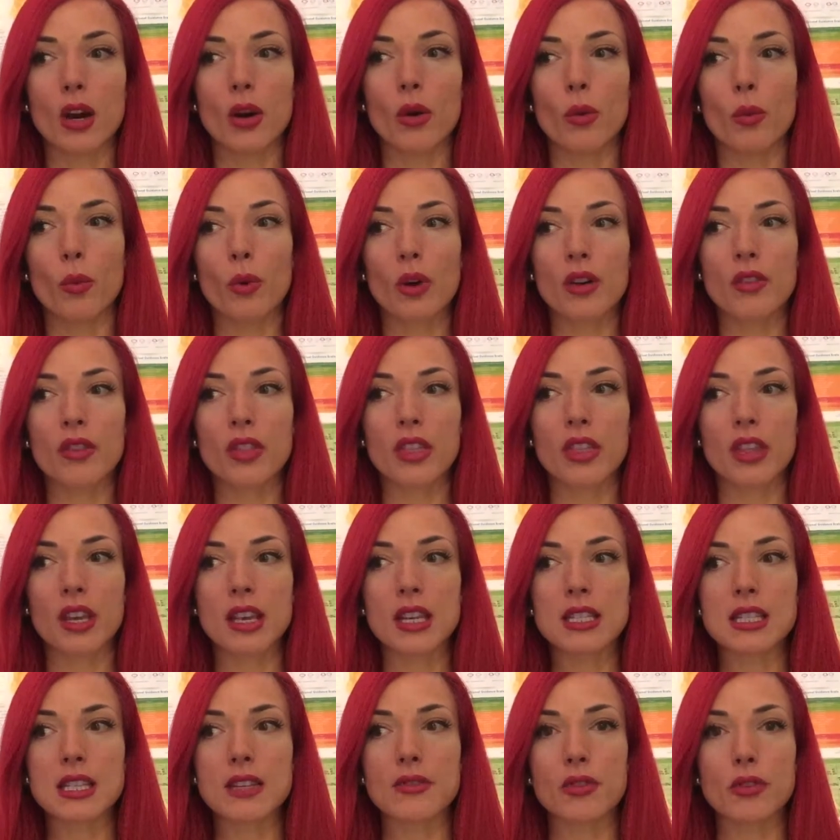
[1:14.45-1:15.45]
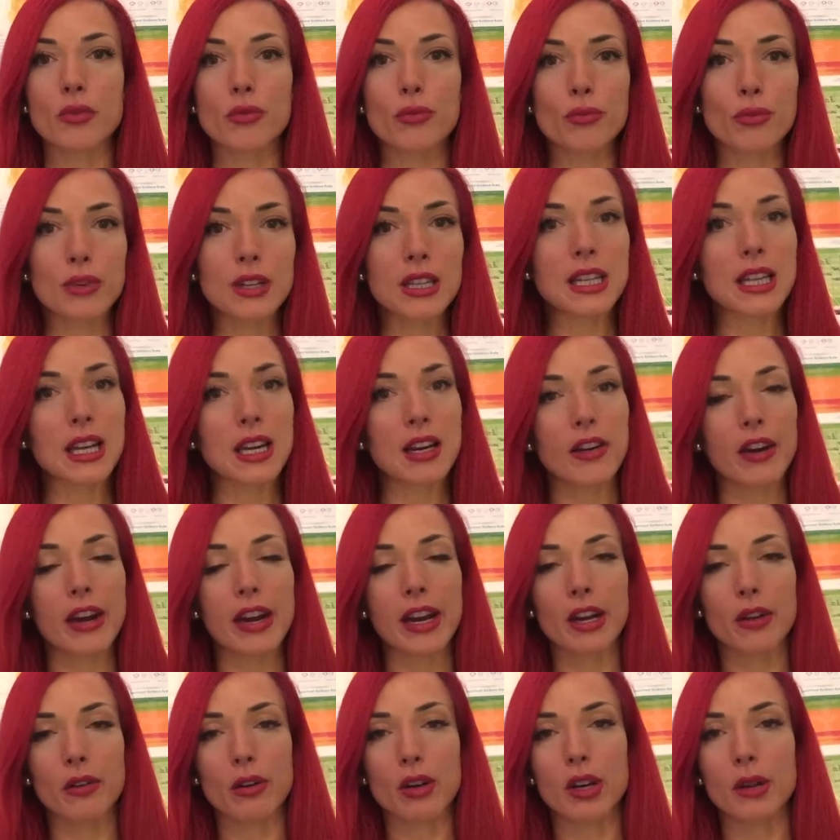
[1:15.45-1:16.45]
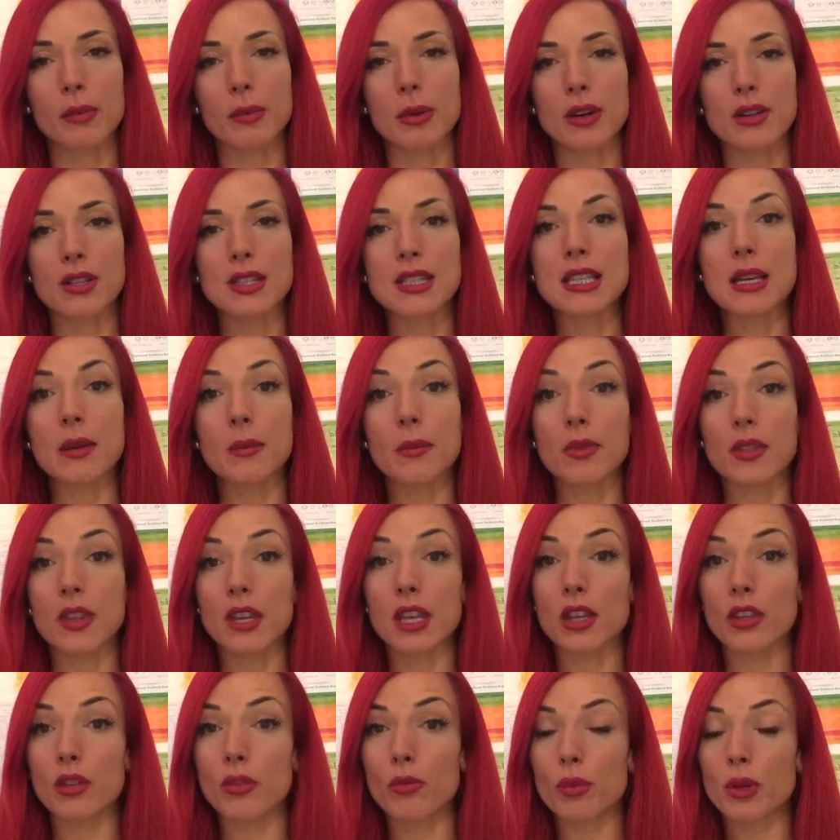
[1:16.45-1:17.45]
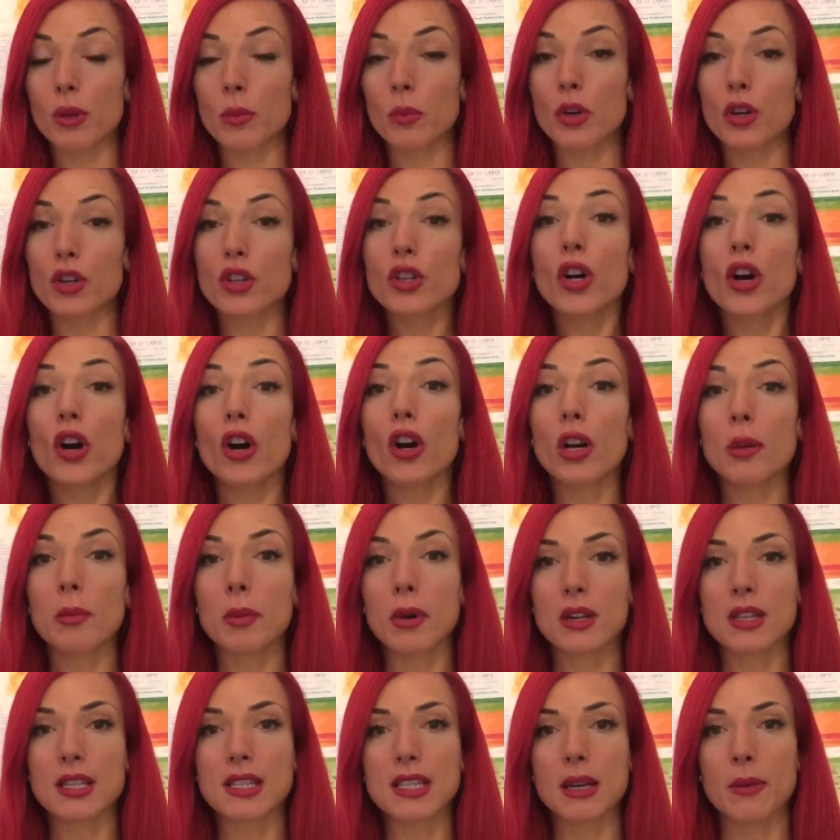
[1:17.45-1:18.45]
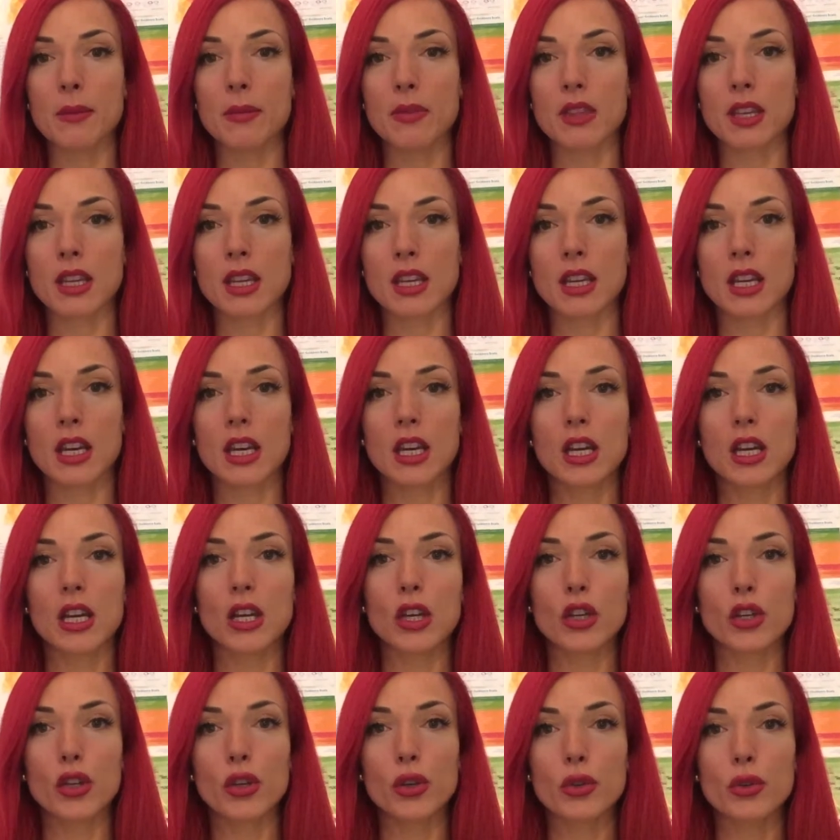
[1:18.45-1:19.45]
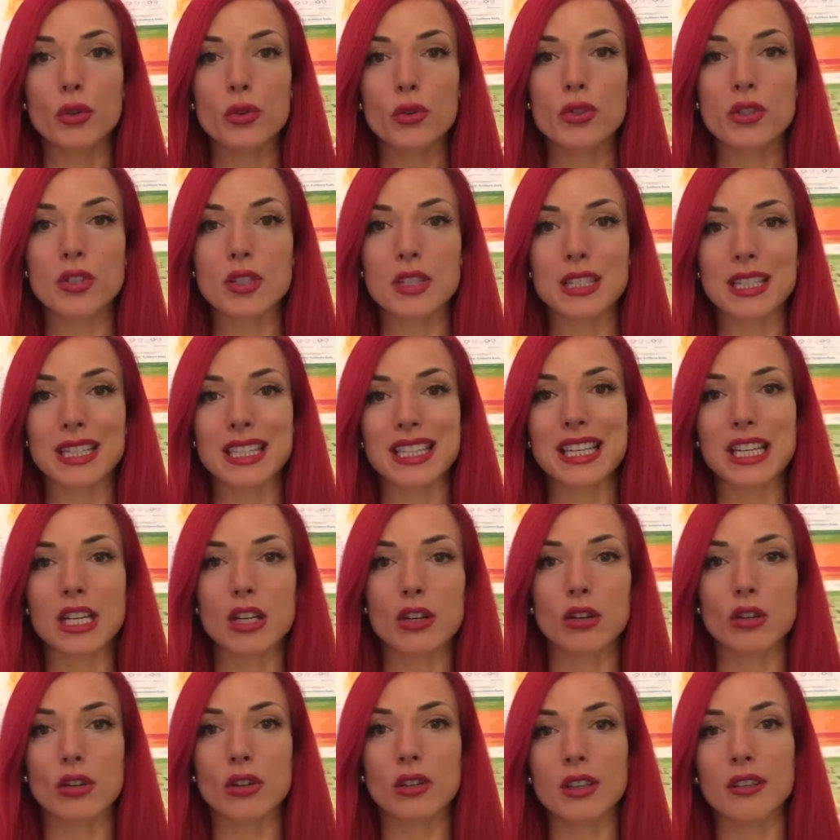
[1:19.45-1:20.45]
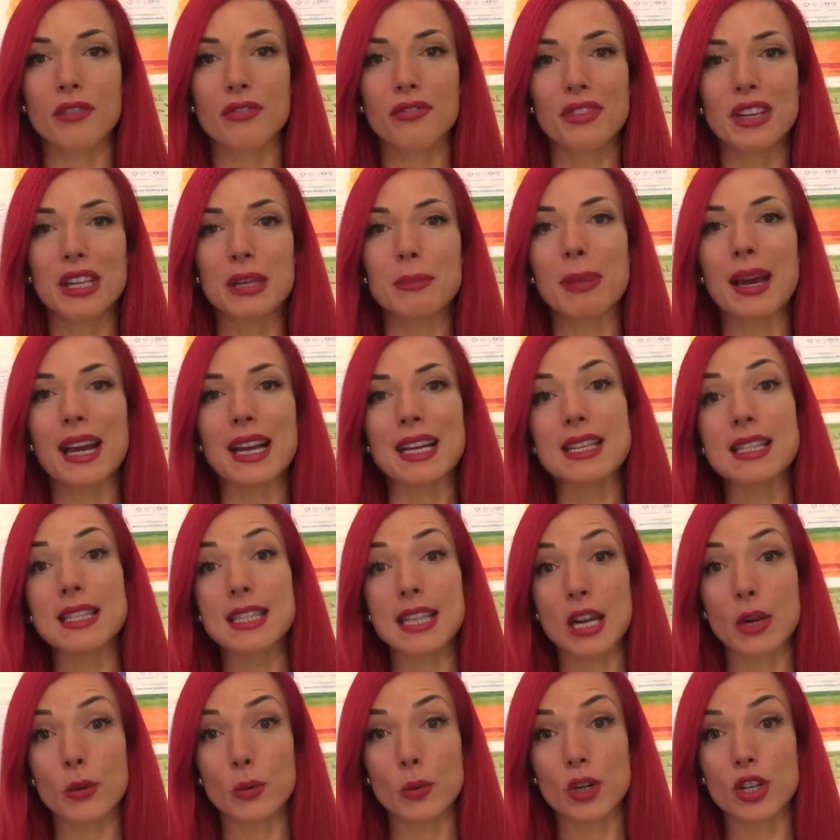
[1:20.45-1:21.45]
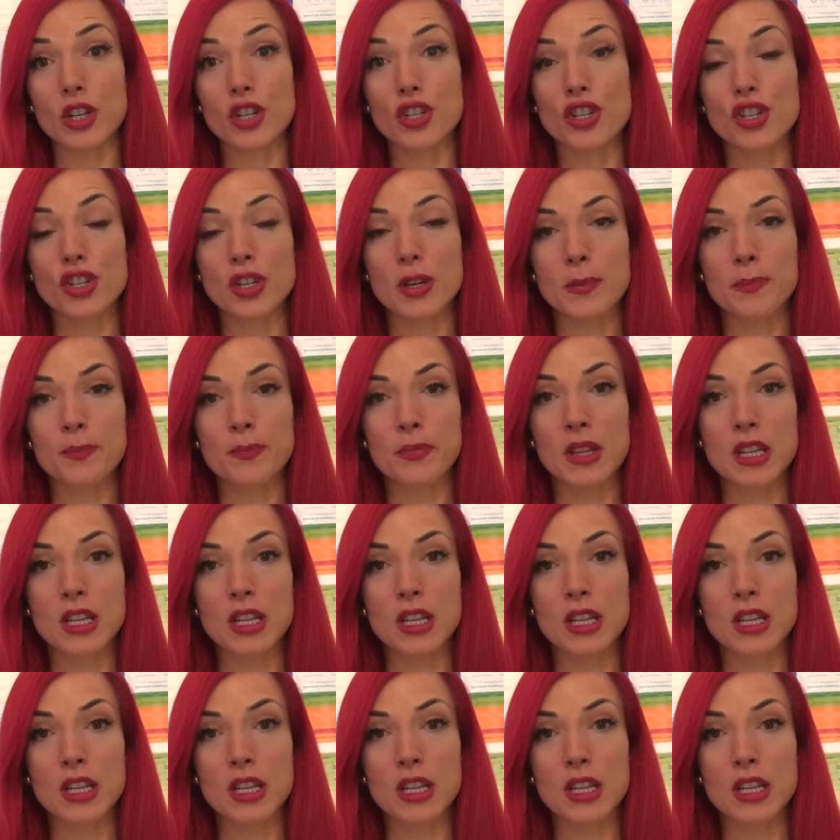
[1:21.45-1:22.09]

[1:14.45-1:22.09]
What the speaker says: One of the things, if you really are angry about something and you really want to talk about something, use a technique called a feedback sandwich.